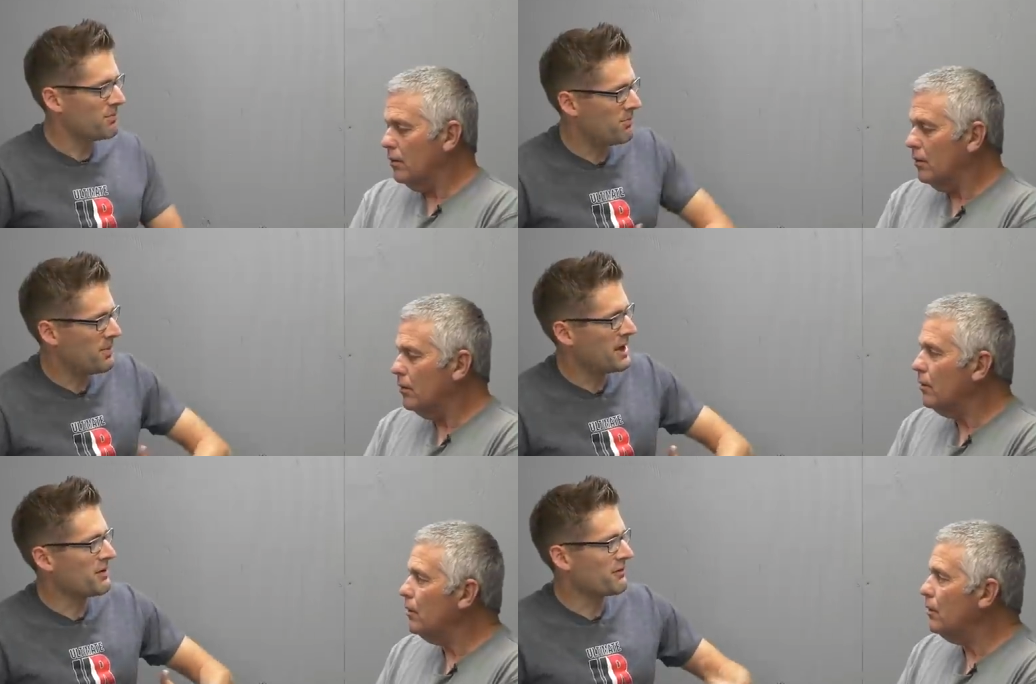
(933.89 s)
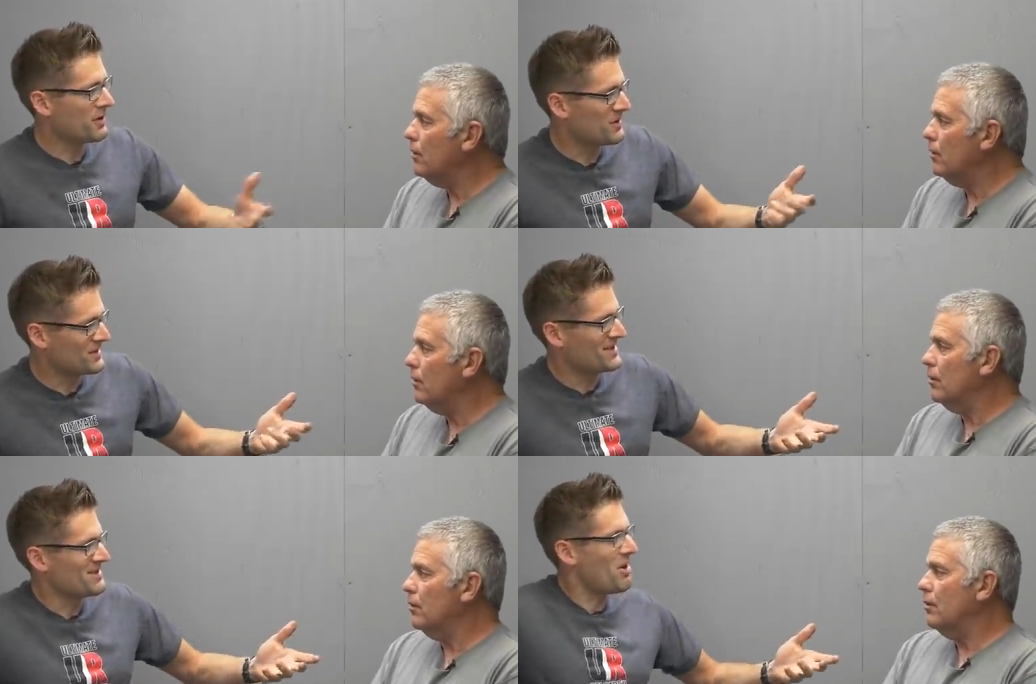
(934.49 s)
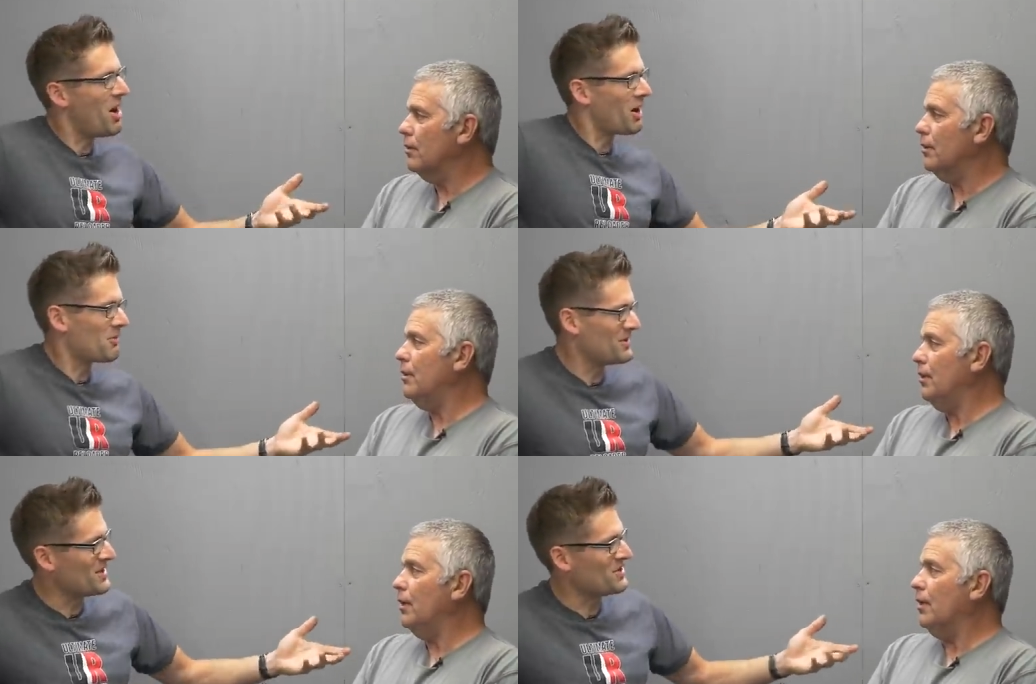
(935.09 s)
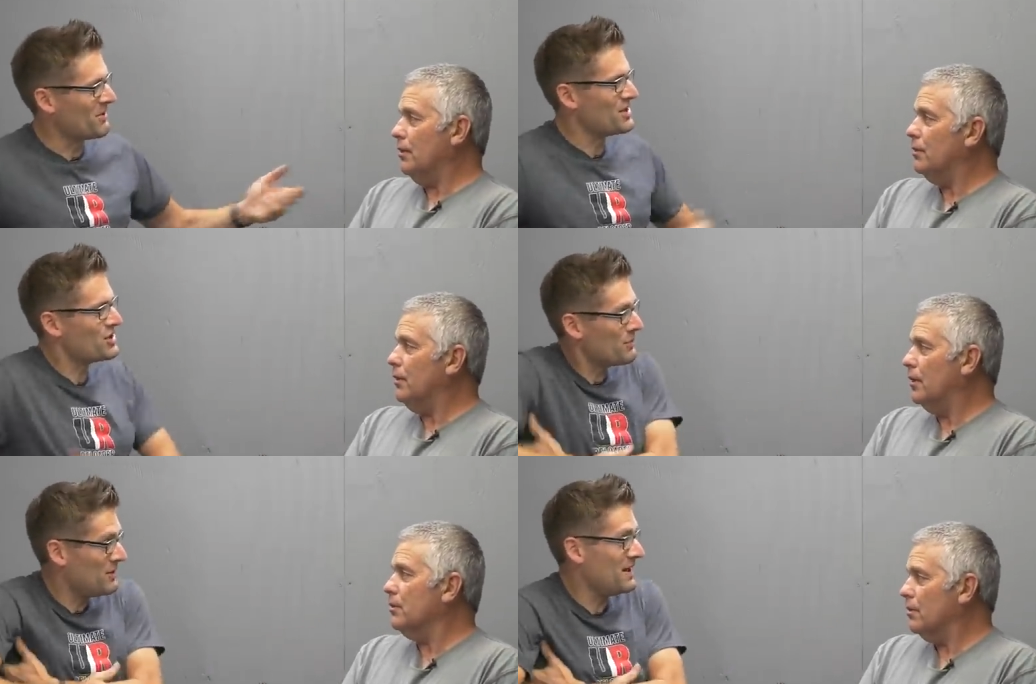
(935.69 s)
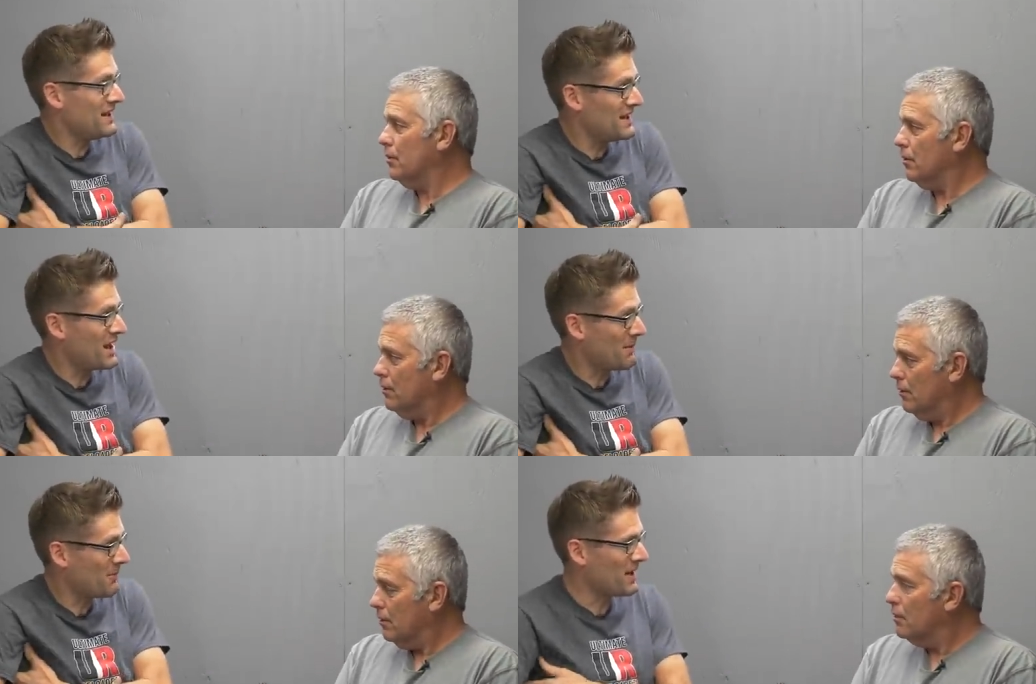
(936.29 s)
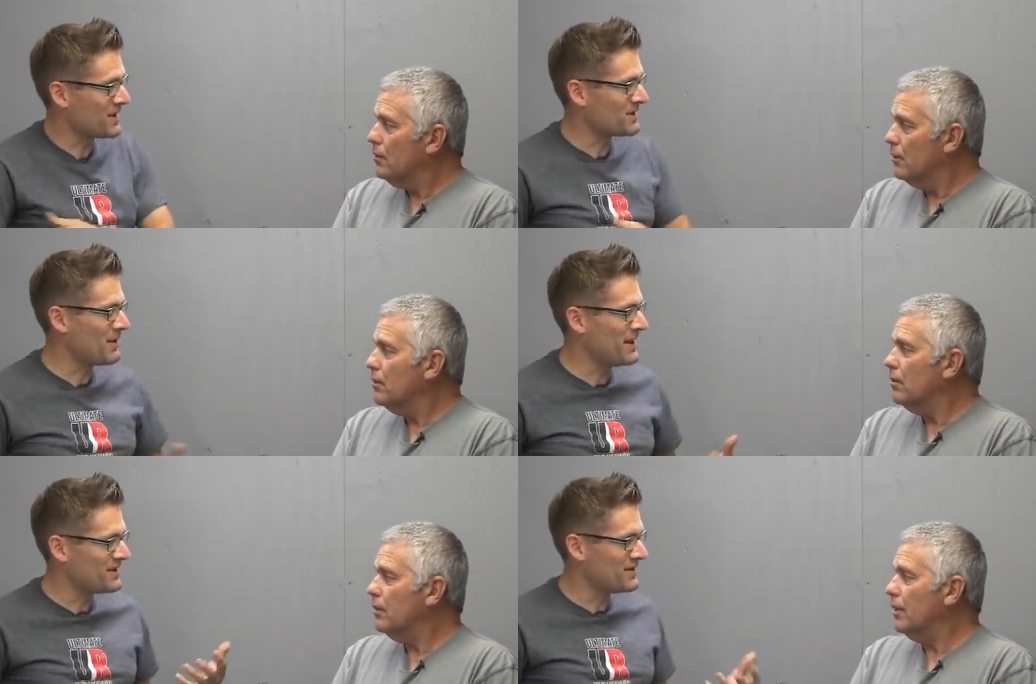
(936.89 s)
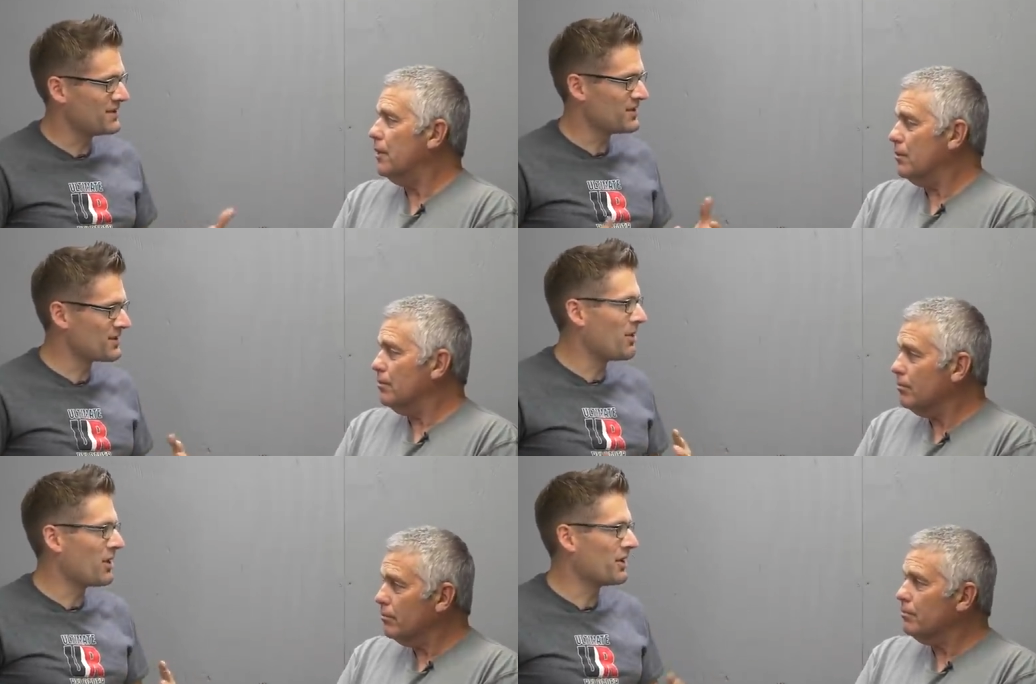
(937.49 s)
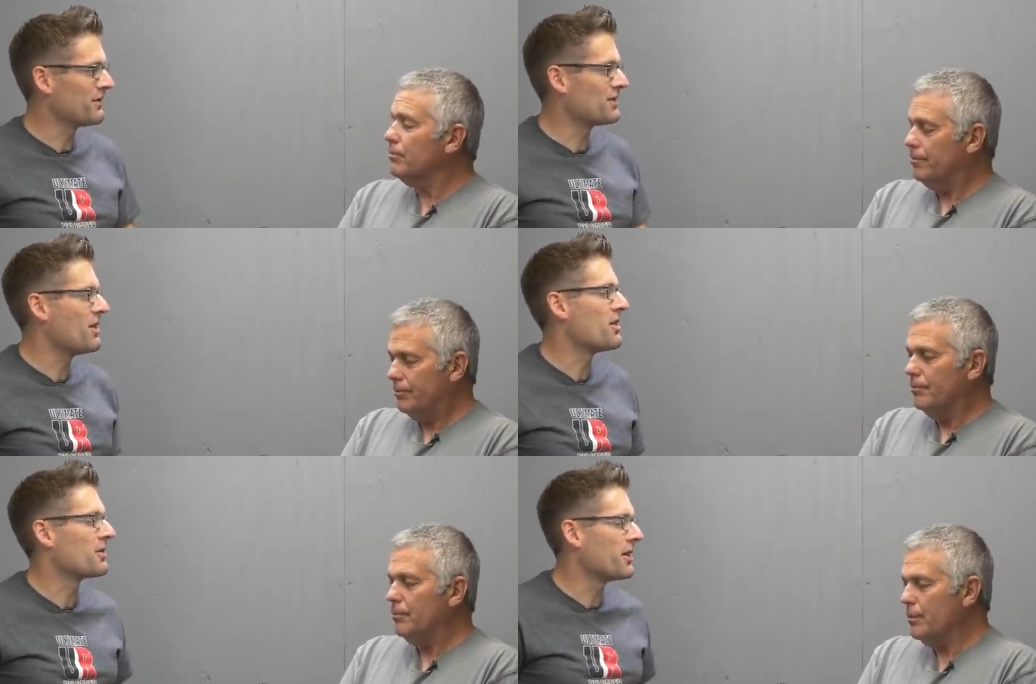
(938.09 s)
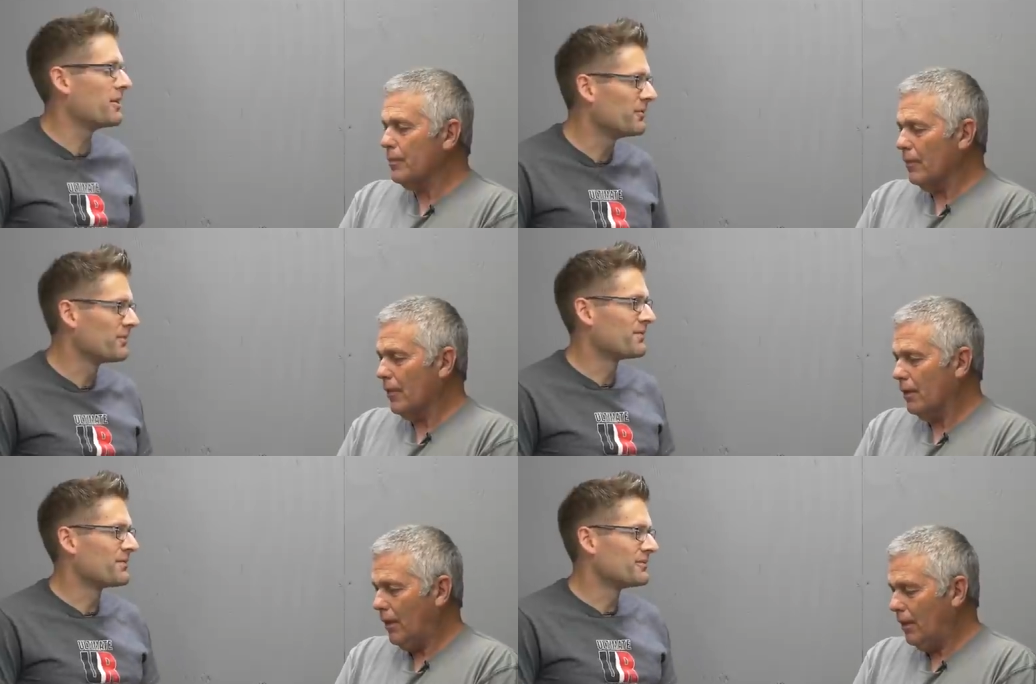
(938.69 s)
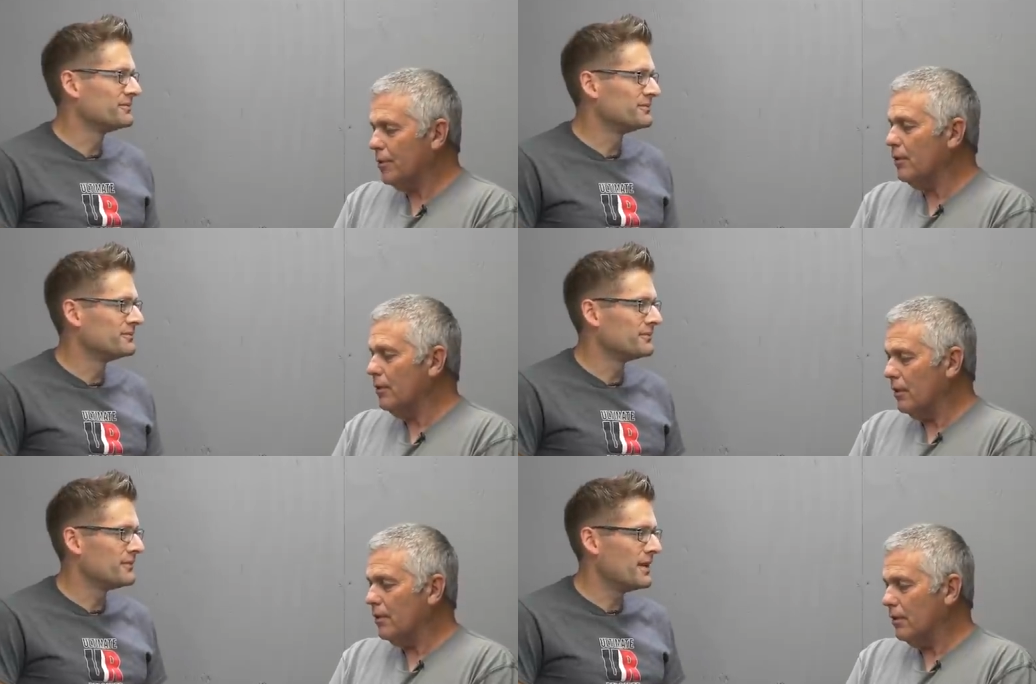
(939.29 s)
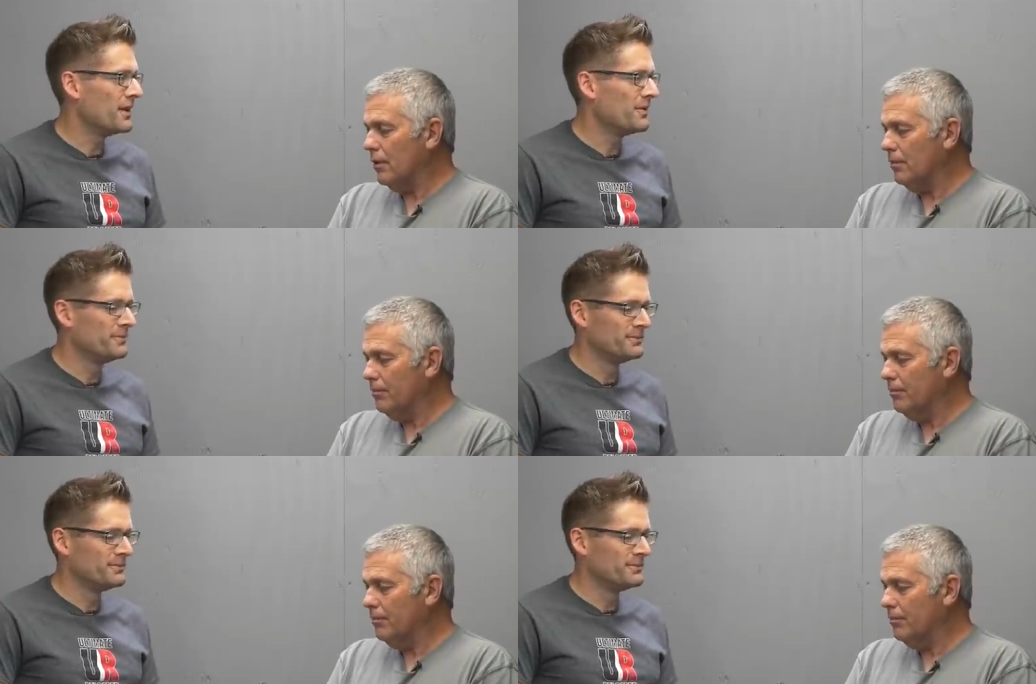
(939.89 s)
Speaker 1: big for those awkward yeah, situations yes. where you need to take up a lot of space yes. and small enough to haul around.
Speaker 2: Absolutely. Yeah.